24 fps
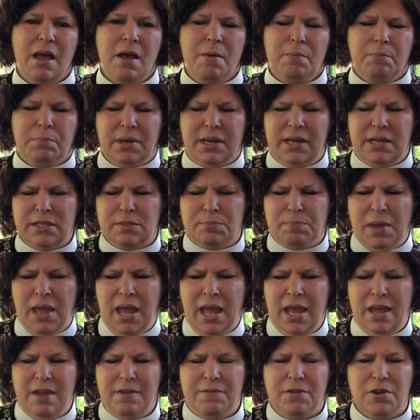But his
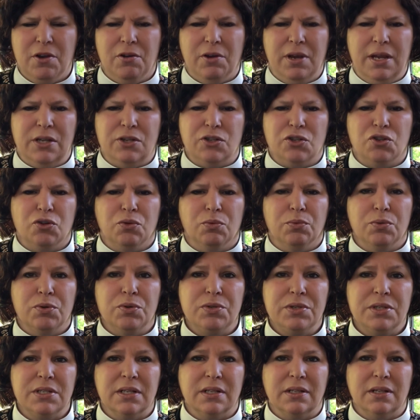behavior in
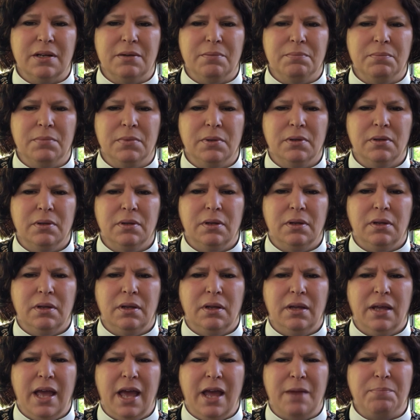Jerusalem
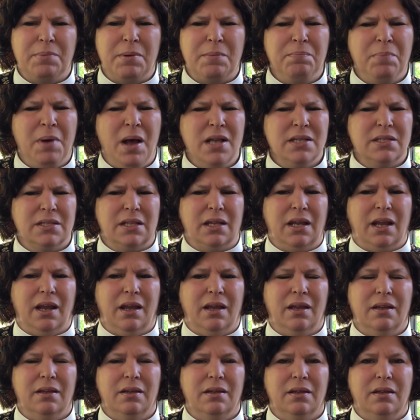had been puzzling.
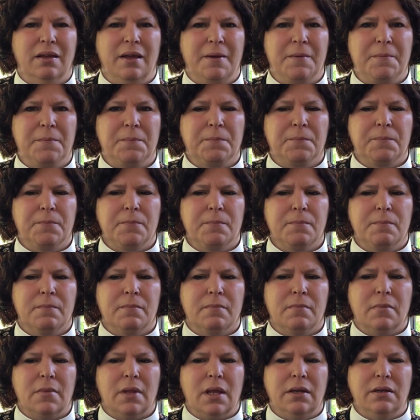
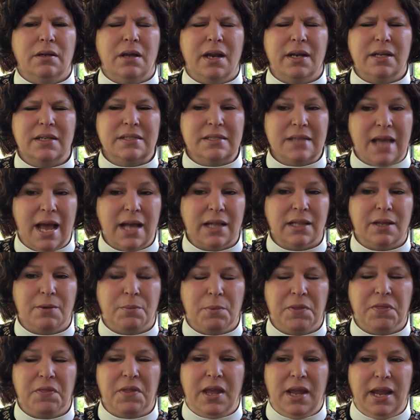Not exactly
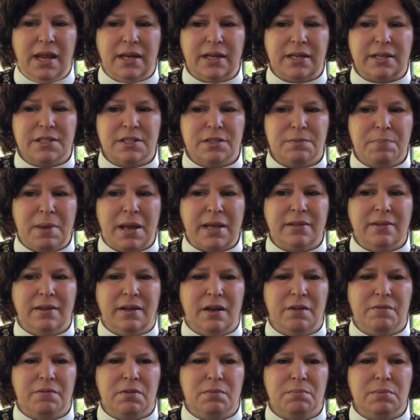what they had expected
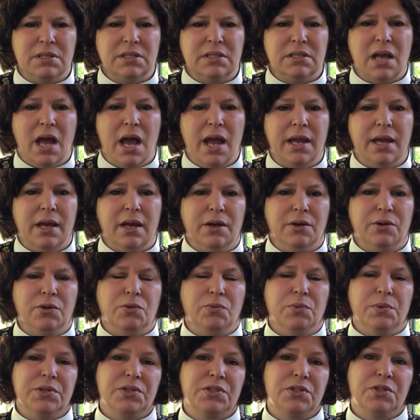of the Messiah, who
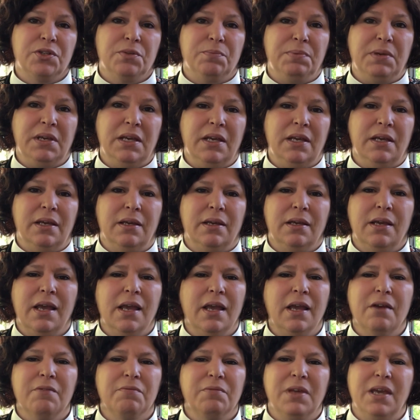was to be
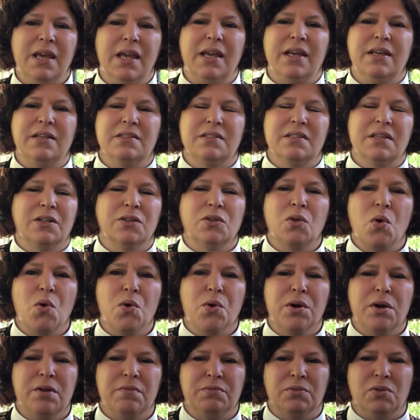King of Kings and
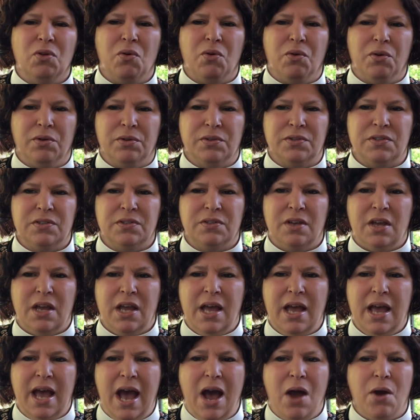Lord of Lords,
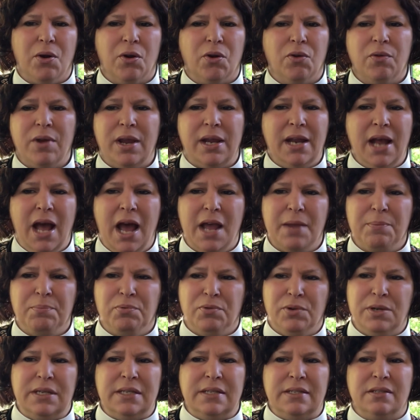our great high
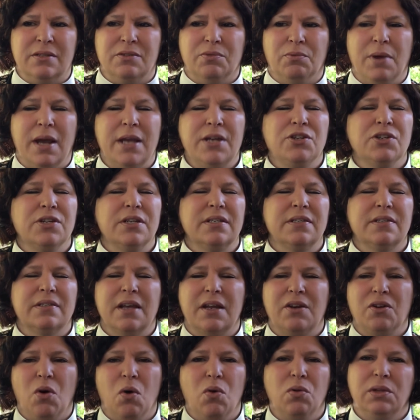priest, righteous
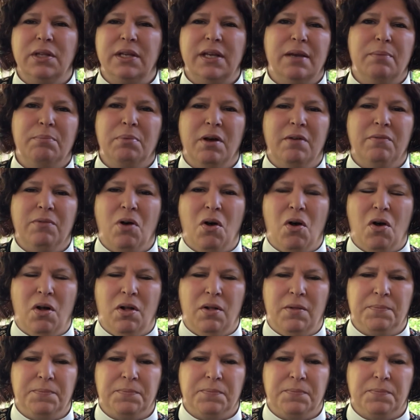and holy above all.